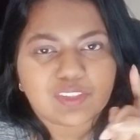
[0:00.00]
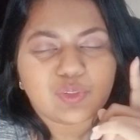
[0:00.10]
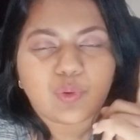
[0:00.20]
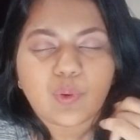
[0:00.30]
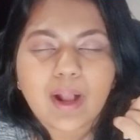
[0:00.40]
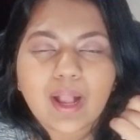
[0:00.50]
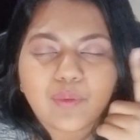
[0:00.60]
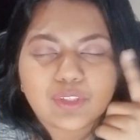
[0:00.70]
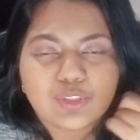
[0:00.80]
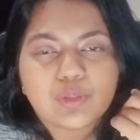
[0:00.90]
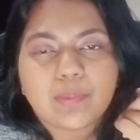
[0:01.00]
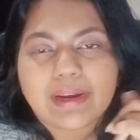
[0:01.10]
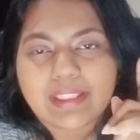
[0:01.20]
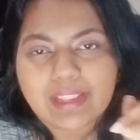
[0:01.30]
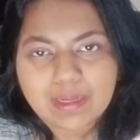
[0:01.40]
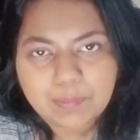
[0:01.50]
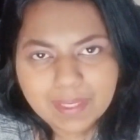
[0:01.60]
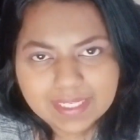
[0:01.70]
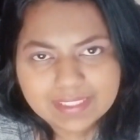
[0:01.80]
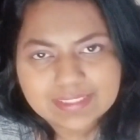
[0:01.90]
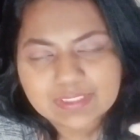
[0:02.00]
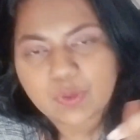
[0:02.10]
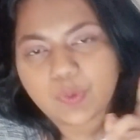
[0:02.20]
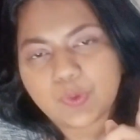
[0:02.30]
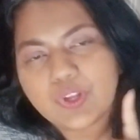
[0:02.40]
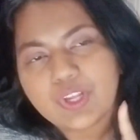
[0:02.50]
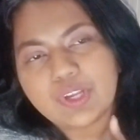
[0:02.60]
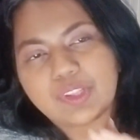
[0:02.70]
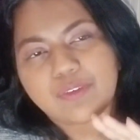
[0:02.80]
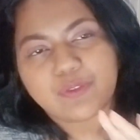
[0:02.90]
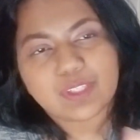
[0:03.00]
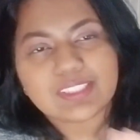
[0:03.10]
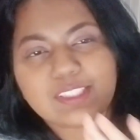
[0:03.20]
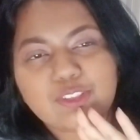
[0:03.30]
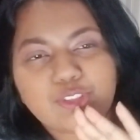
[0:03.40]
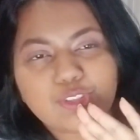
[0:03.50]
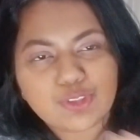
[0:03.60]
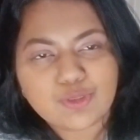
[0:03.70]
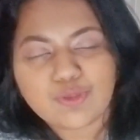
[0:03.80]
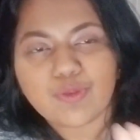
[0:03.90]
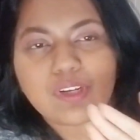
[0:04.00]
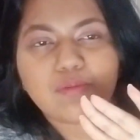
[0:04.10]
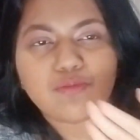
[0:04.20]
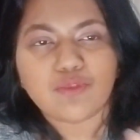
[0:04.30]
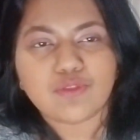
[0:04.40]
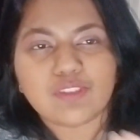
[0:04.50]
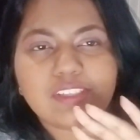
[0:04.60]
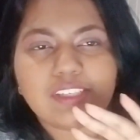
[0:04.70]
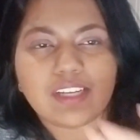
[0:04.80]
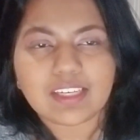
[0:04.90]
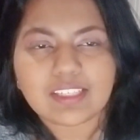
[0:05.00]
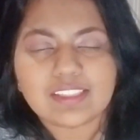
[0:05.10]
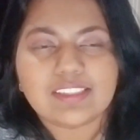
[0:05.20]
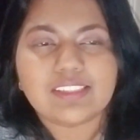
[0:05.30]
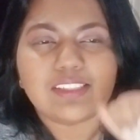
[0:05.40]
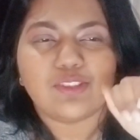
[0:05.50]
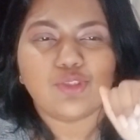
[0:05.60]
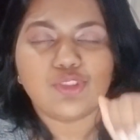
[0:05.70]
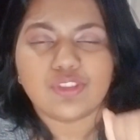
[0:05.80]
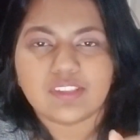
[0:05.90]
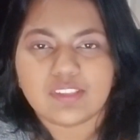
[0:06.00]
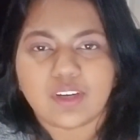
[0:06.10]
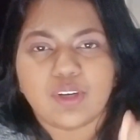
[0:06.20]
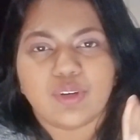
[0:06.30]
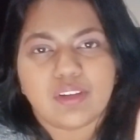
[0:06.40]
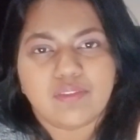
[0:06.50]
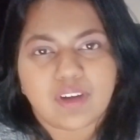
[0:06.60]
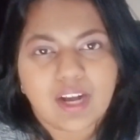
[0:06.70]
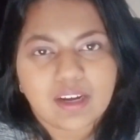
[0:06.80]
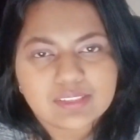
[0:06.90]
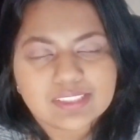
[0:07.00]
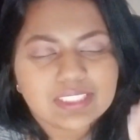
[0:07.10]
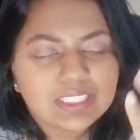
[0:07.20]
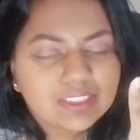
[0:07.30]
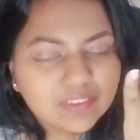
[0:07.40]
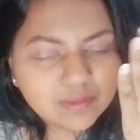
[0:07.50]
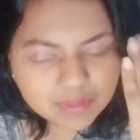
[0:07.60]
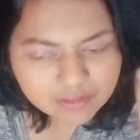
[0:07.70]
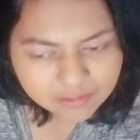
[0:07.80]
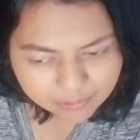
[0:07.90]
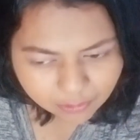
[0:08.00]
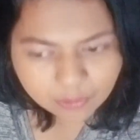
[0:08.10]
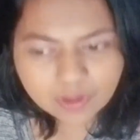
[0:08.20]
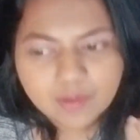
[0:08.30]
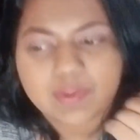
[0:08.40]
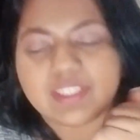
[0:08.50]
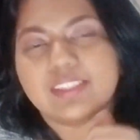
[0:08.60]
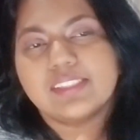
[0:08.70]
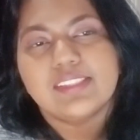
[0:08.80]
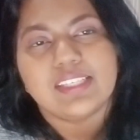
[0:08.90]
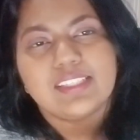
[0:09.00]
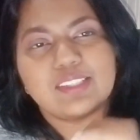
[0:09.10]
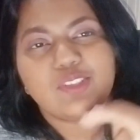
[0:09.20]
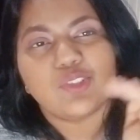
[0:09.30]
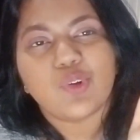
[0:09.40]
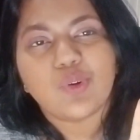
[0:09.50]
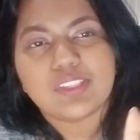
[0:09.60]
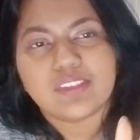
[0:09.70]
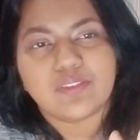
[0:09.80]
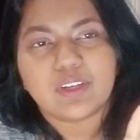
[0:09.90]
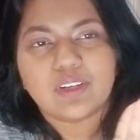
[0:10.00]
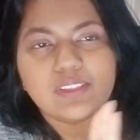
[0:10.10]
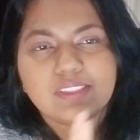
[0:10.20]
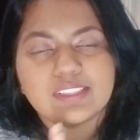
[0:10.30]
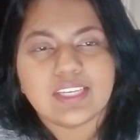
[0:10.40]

So I want you to bear that in mind. So the first thing you should do when you move to the Netherlands is you should start looking for housing even before, because it's so difficult.